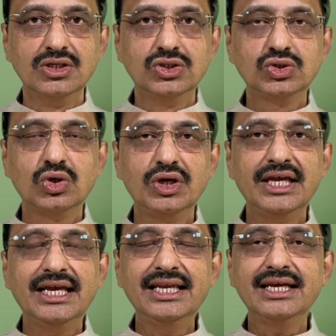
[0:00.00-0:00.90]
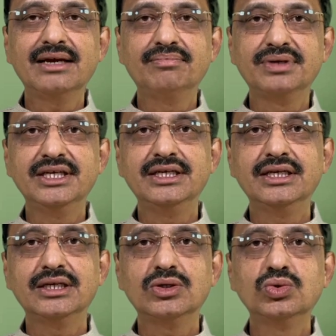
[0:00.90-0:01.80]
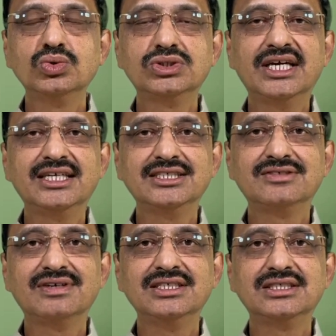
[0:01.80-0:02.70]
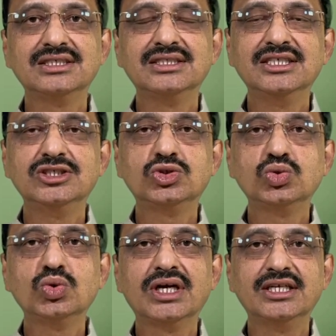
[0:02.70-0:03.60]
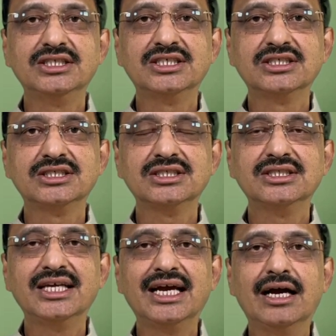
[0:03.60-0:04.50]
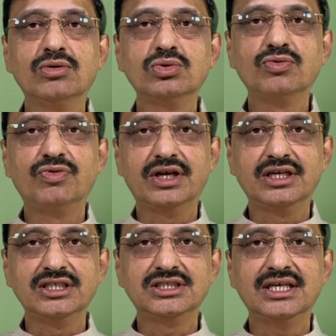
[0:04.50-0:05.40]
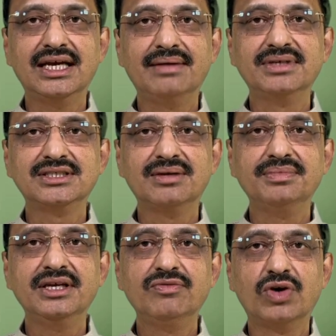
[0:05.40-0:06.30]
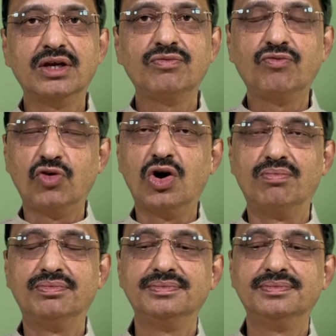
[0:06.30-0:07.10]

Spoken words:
So any company who satisfies these two conditions, they have to furnish MSME-1 form.